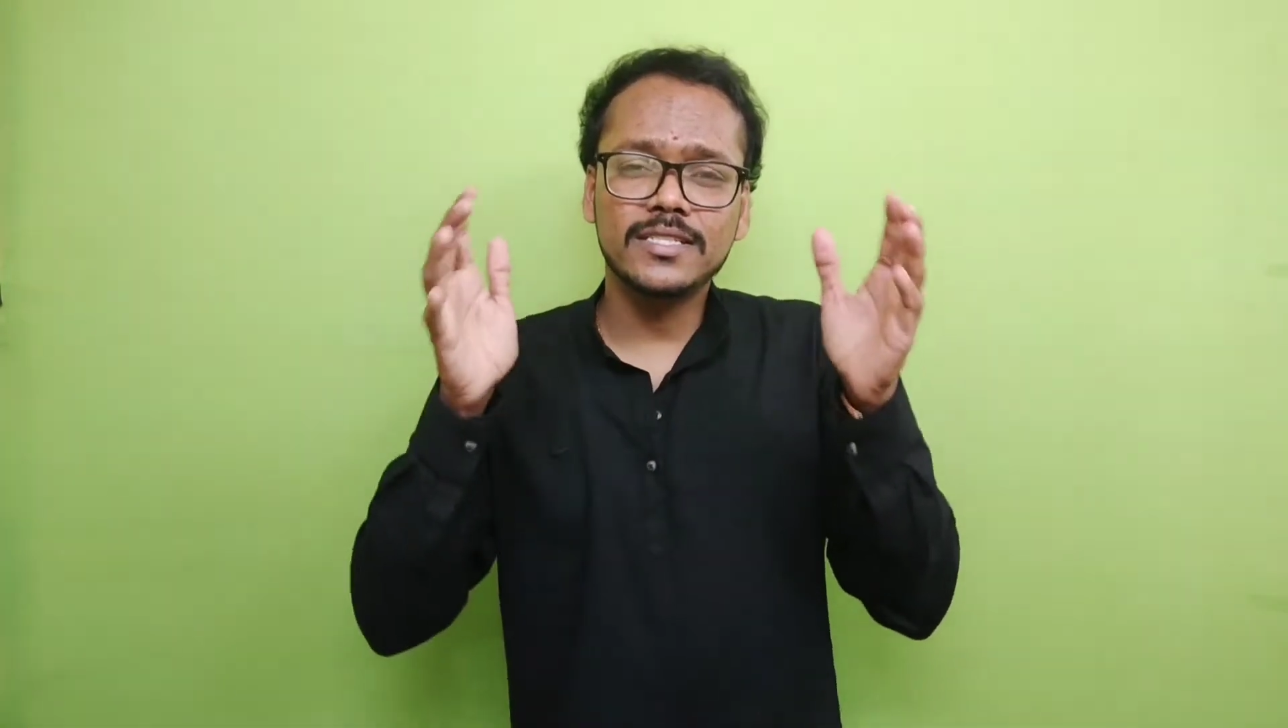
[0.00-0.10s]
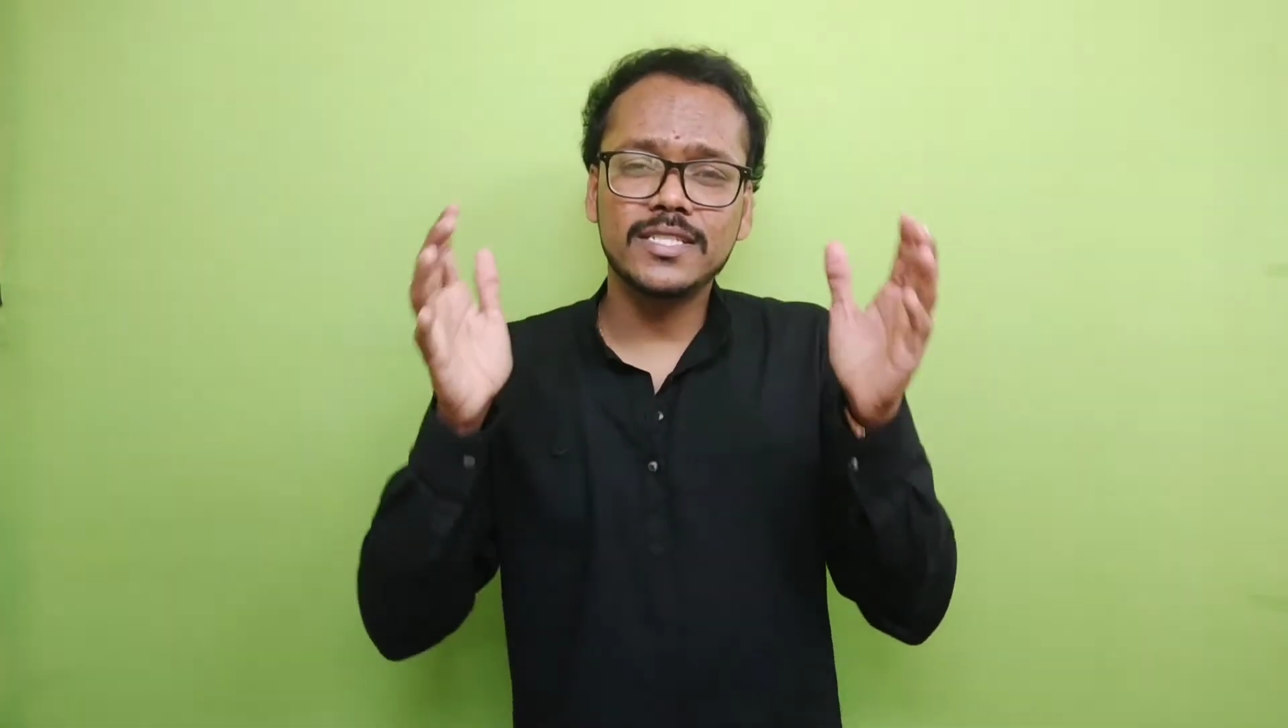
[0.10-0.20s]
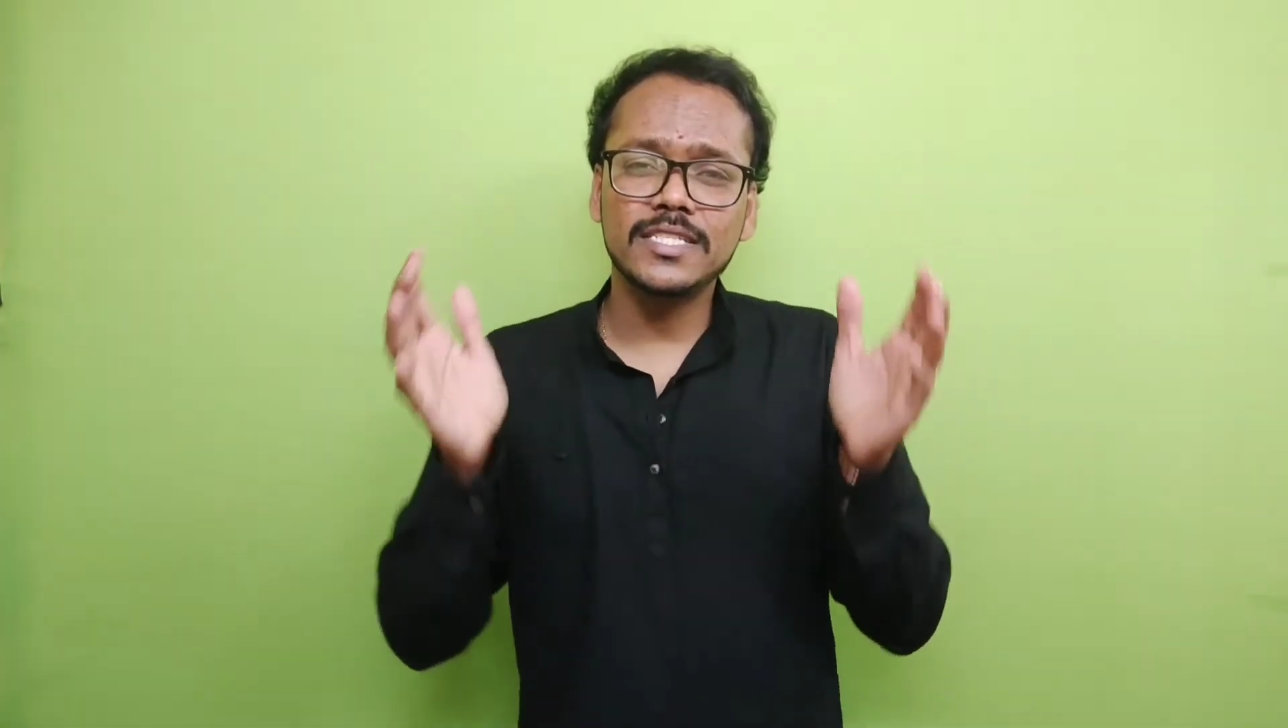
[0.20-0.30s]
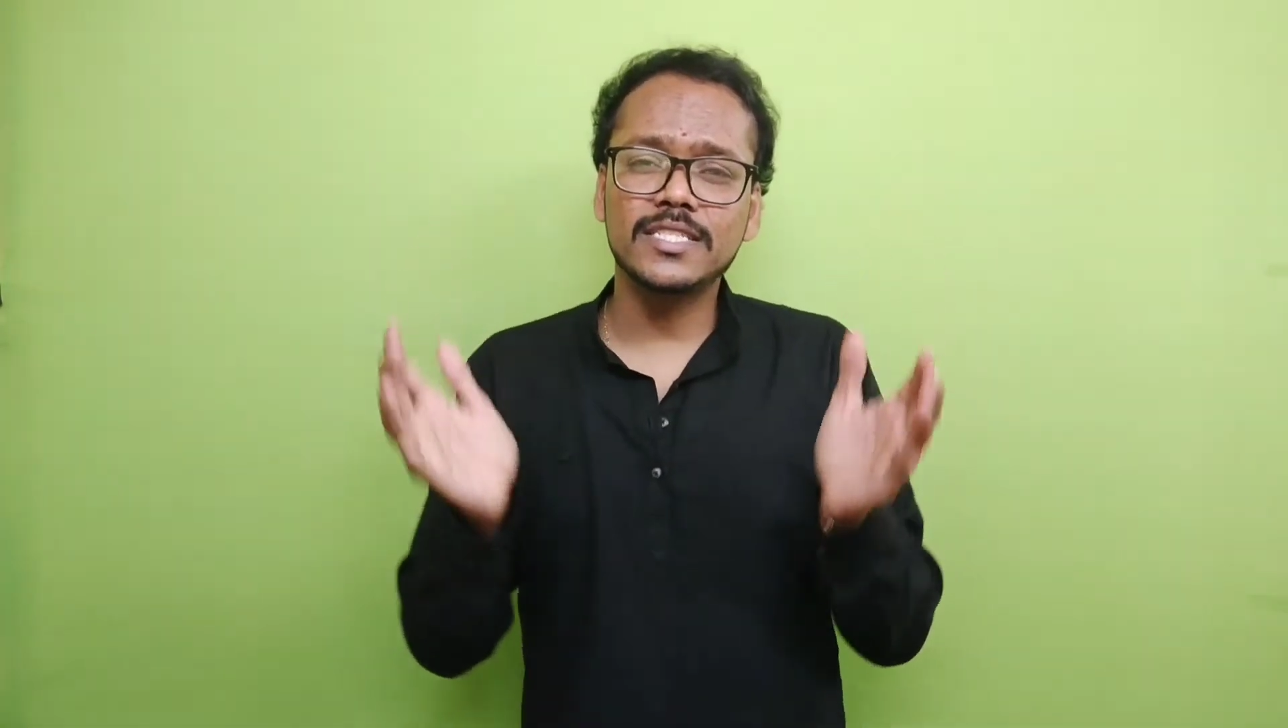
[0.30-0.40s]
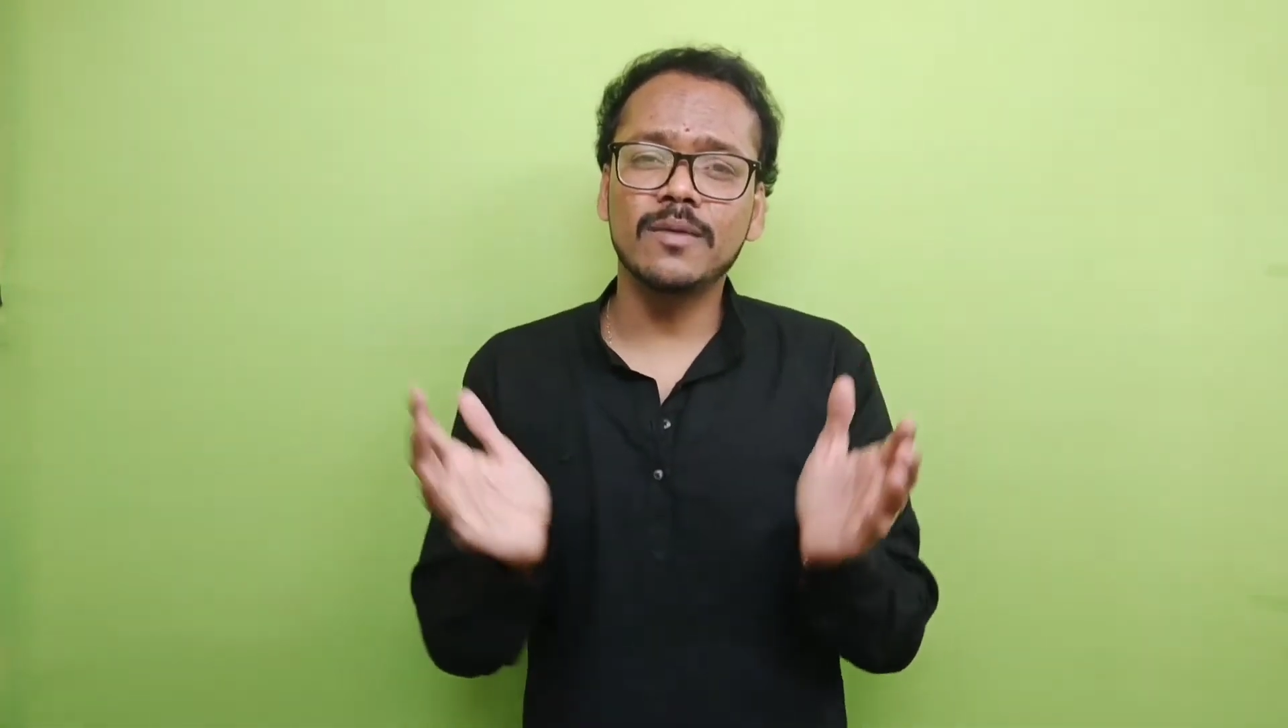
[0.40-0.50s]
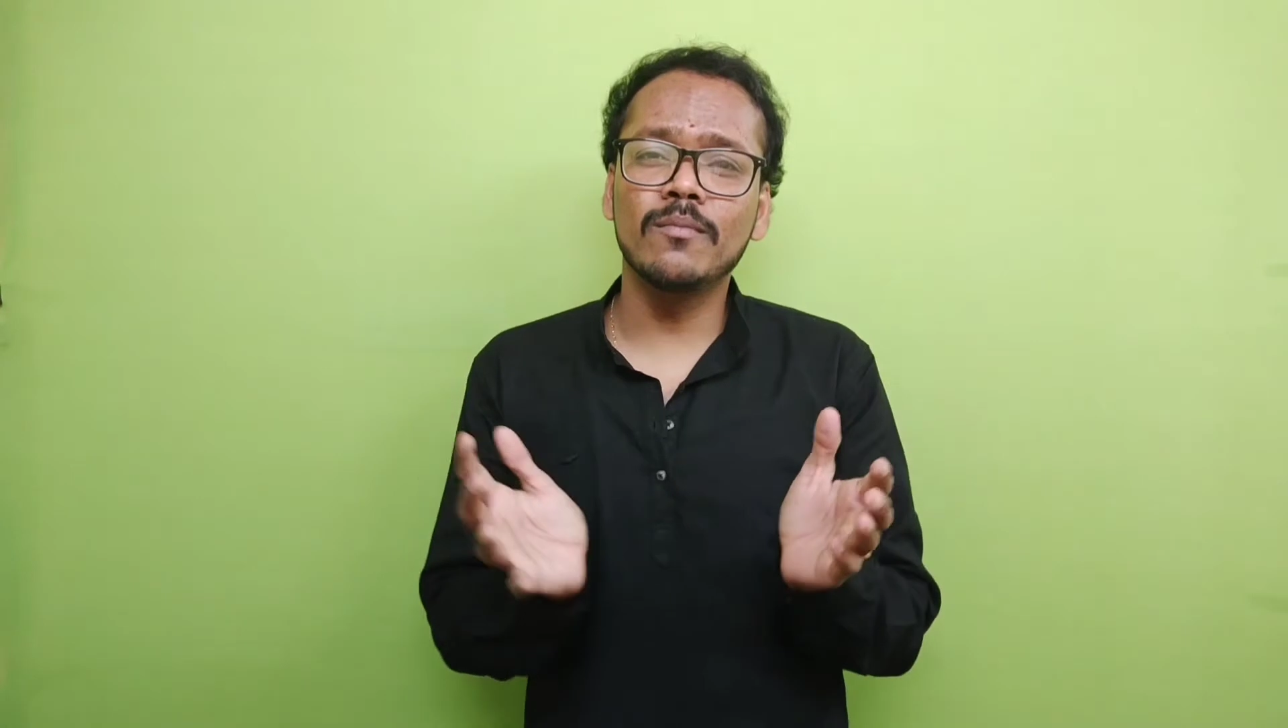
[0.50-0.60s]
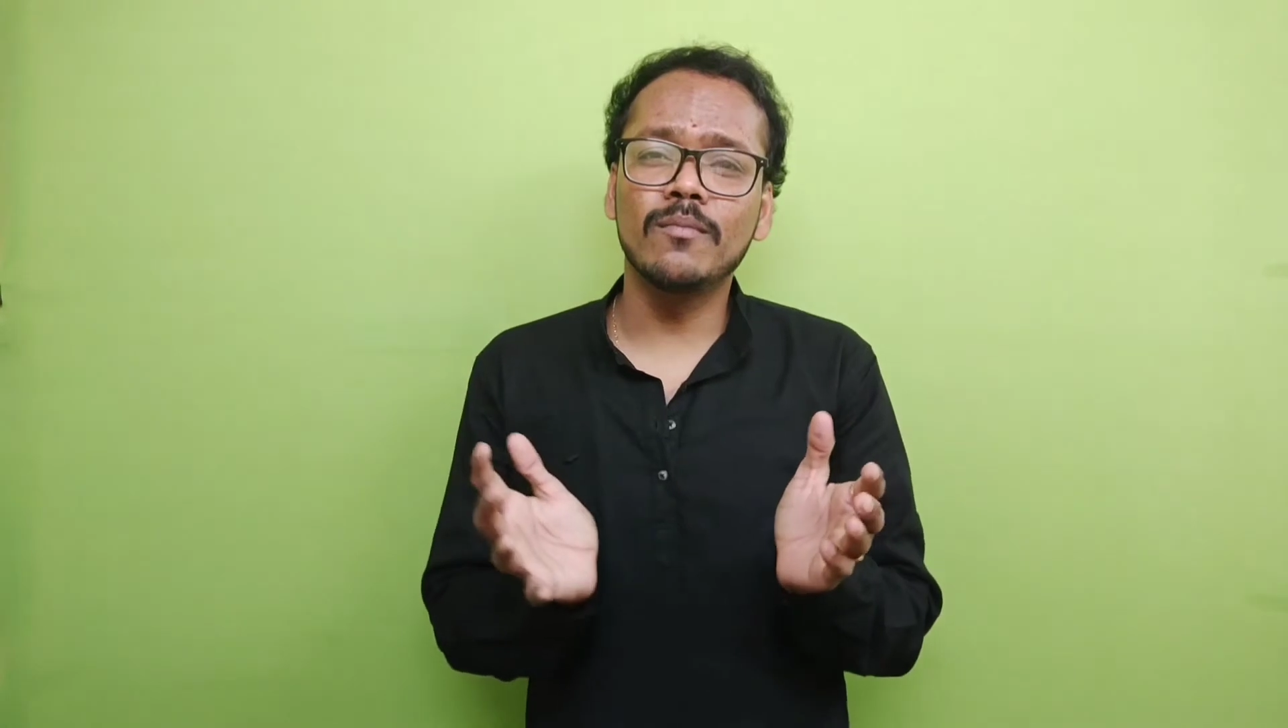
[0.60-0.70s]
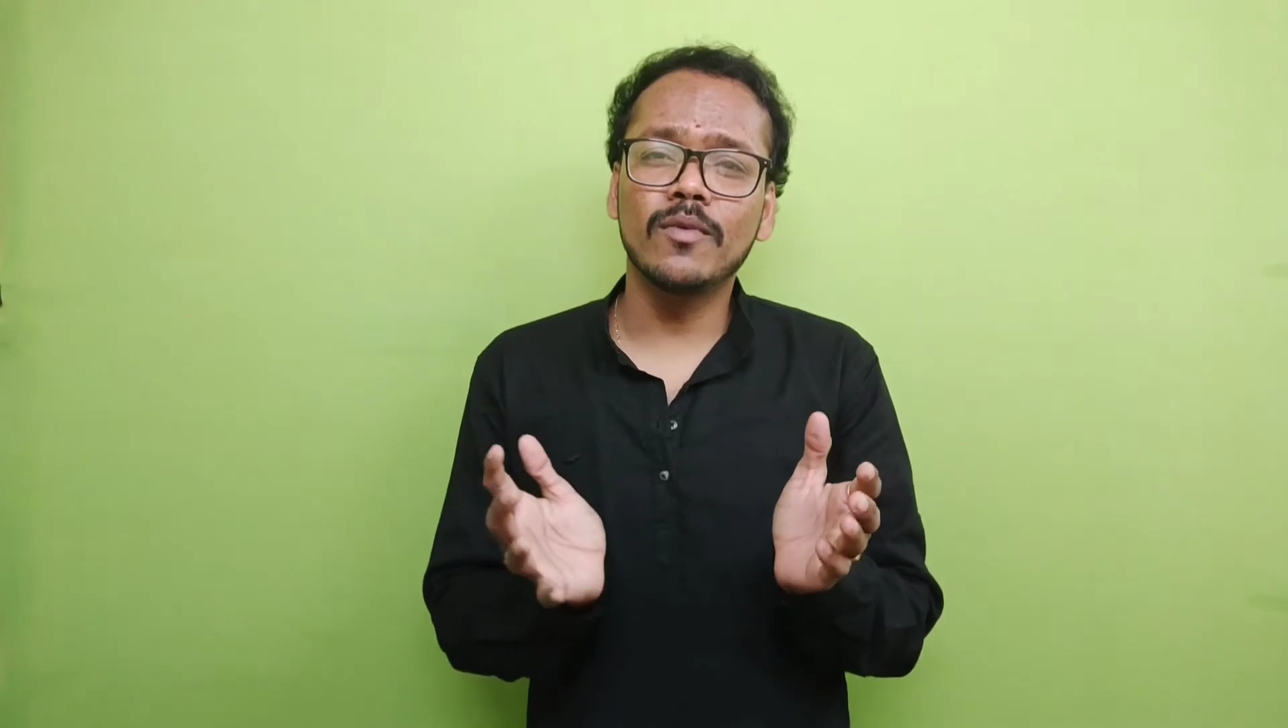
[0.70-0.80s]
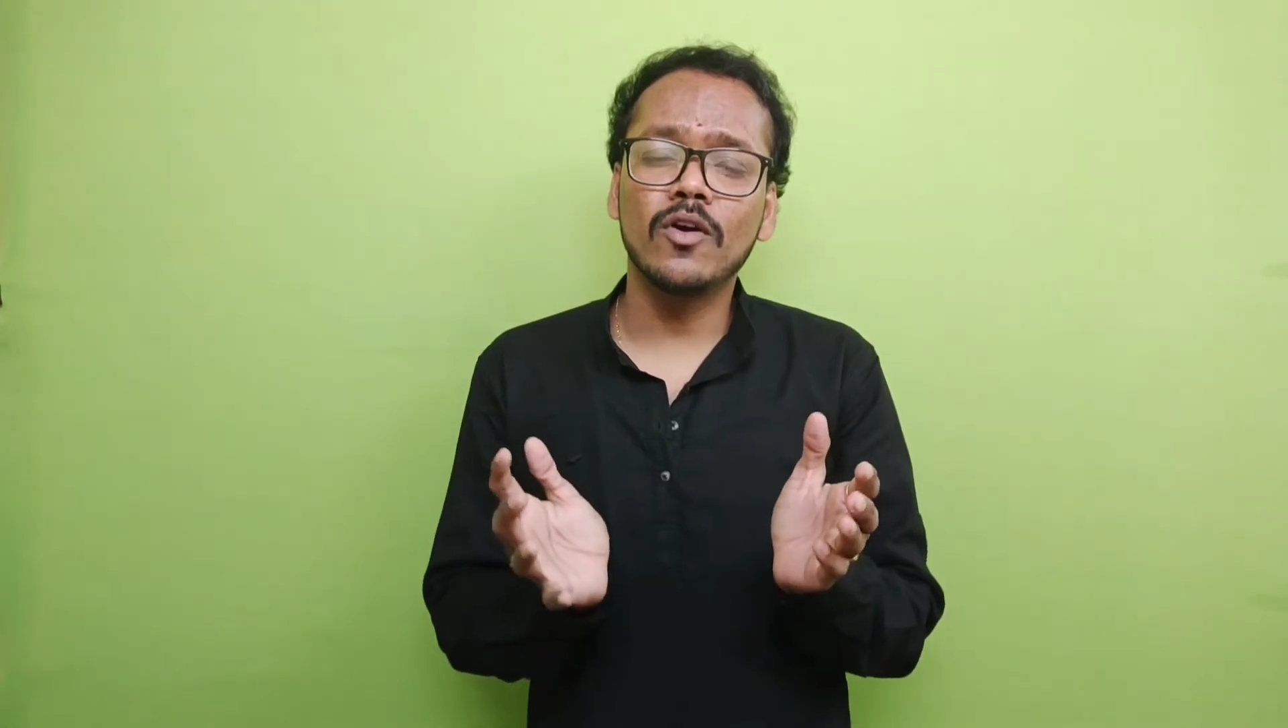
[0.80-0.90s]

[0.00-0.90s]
system